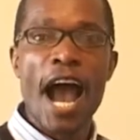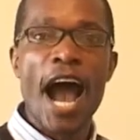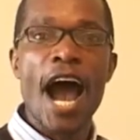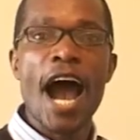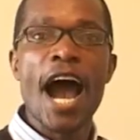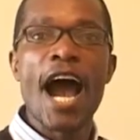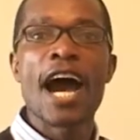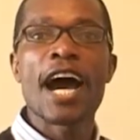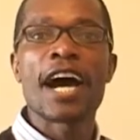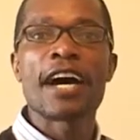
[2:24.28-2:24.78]

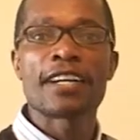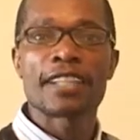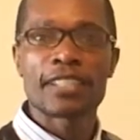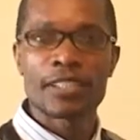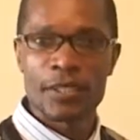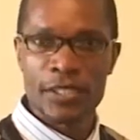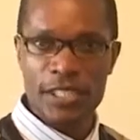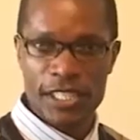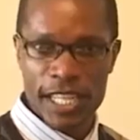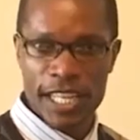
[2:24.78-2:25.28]
are
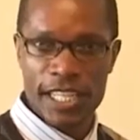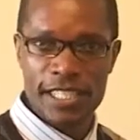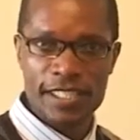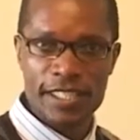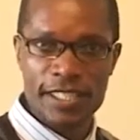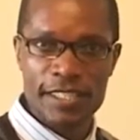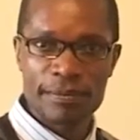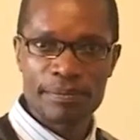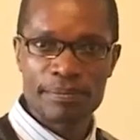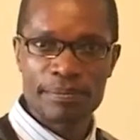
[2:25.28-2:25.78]

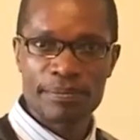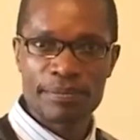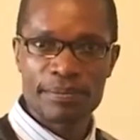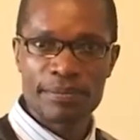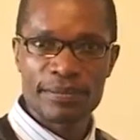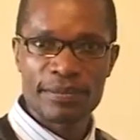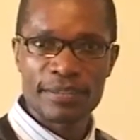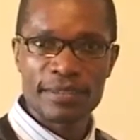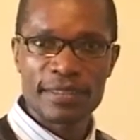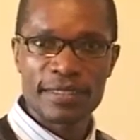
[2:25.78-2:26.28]
contained.
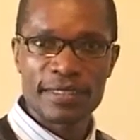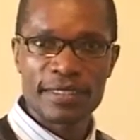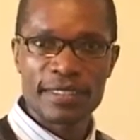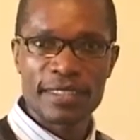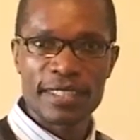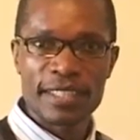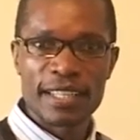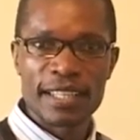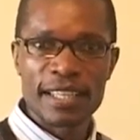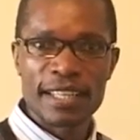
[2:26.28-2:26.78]

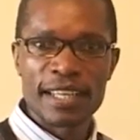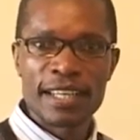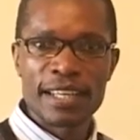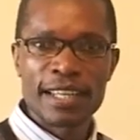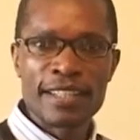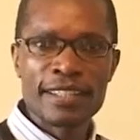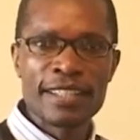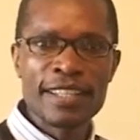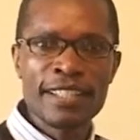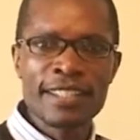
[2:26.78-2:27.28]

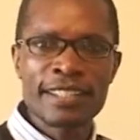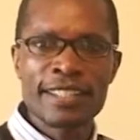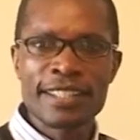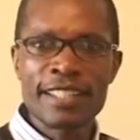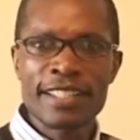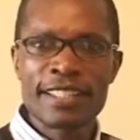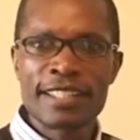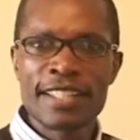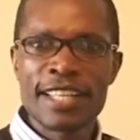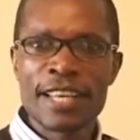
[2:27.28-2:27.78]
This
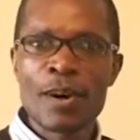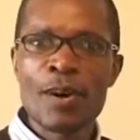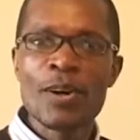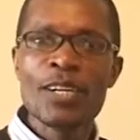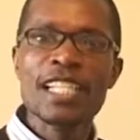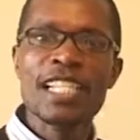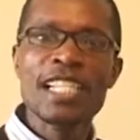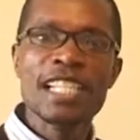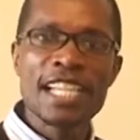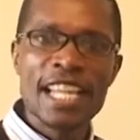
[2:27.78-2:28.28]
is the
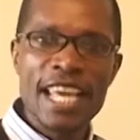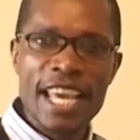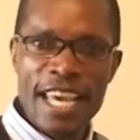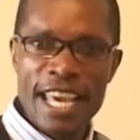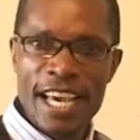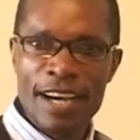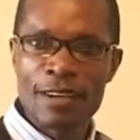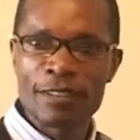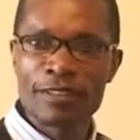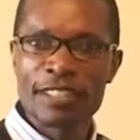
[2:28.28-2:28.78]
only
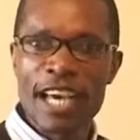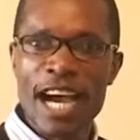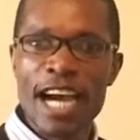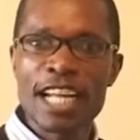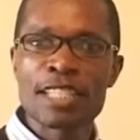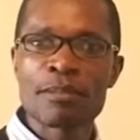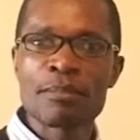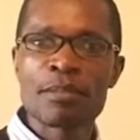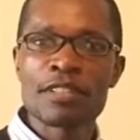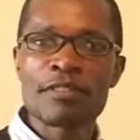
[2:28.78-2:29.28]
layer of the
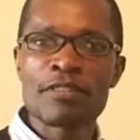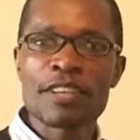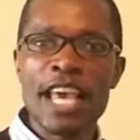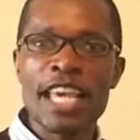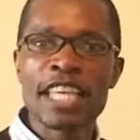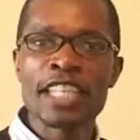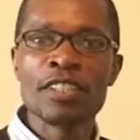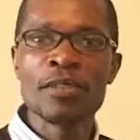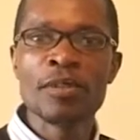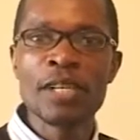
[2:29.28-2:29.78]
atmosphere
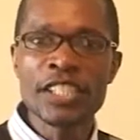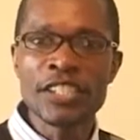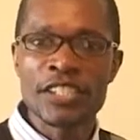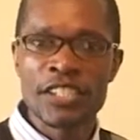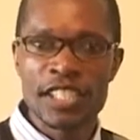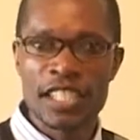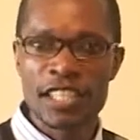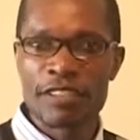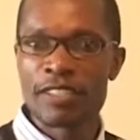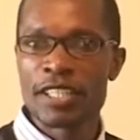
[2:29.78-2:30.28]
in
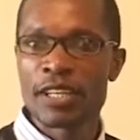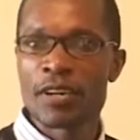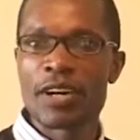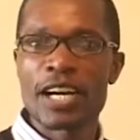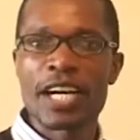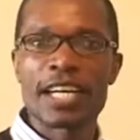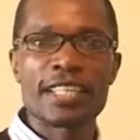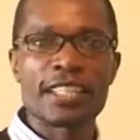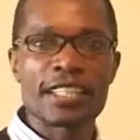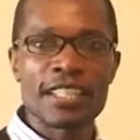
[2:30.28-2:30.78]
which living
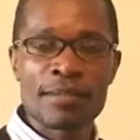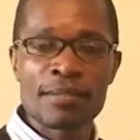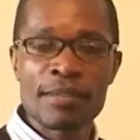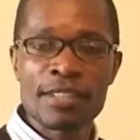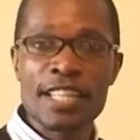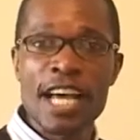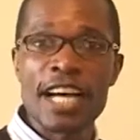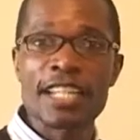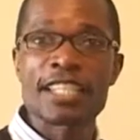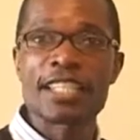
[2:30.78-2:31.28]

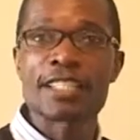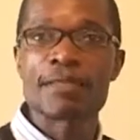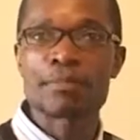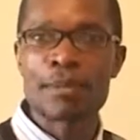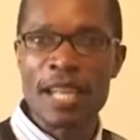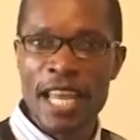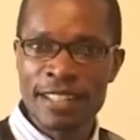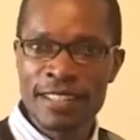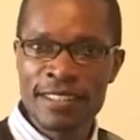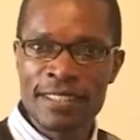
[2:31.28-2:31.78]
organisms, that is
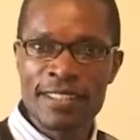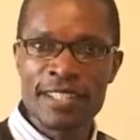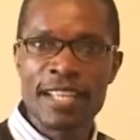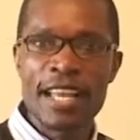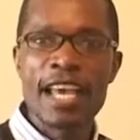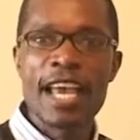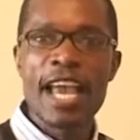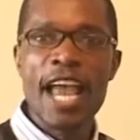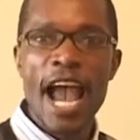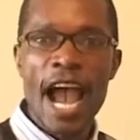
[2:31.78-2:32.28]
plants,
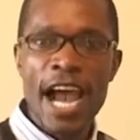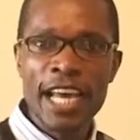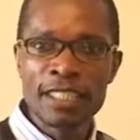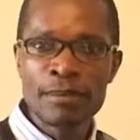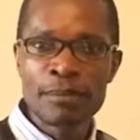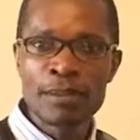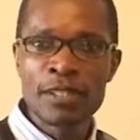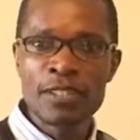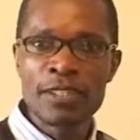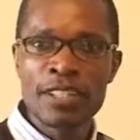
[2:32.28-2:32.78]

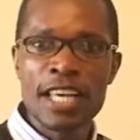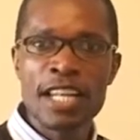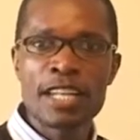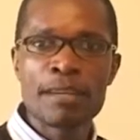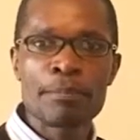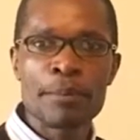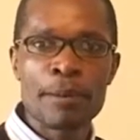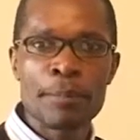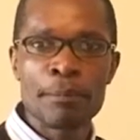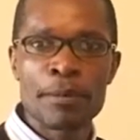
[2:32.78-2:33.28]
animals,
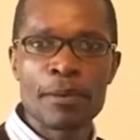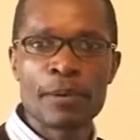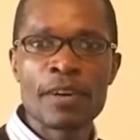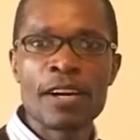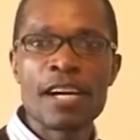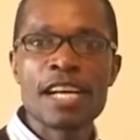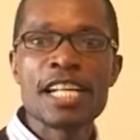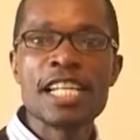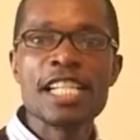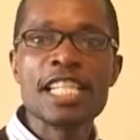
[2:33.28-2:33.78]
and people,
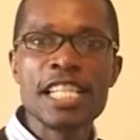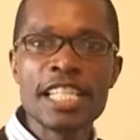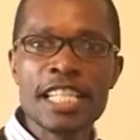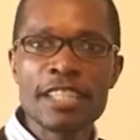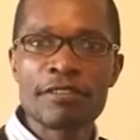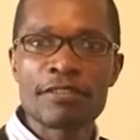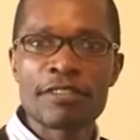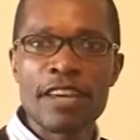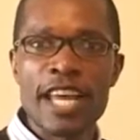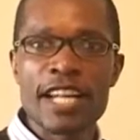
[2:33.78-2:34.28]

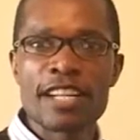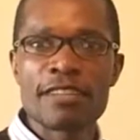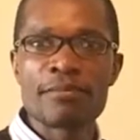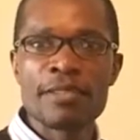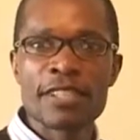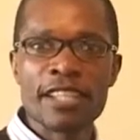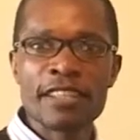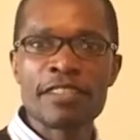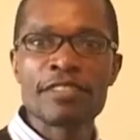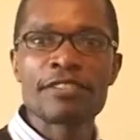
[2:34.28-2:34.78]
live and
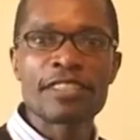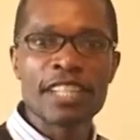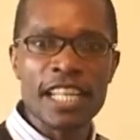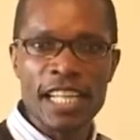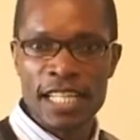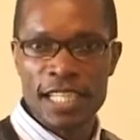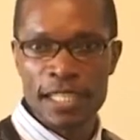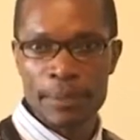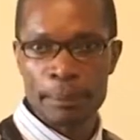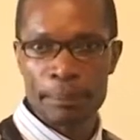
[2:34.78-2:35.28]
breathe
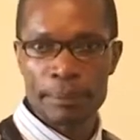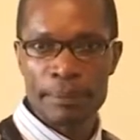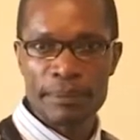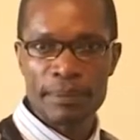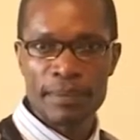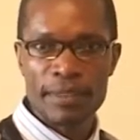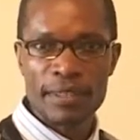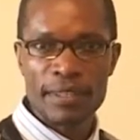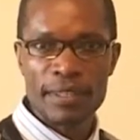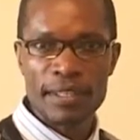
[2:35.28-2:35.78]
freely.
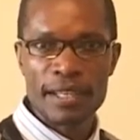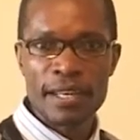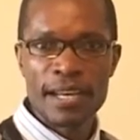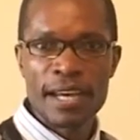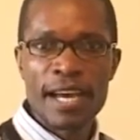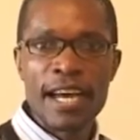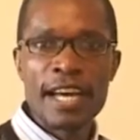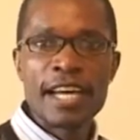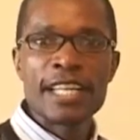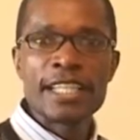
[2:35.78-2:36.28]

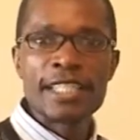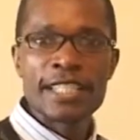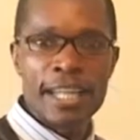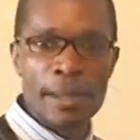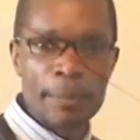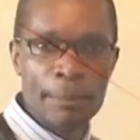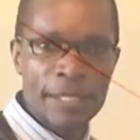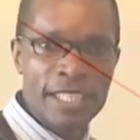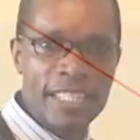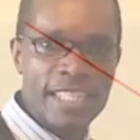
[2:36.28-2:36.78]

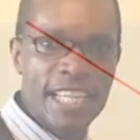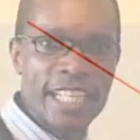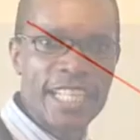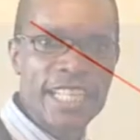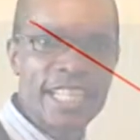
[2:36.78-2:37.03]
Temperature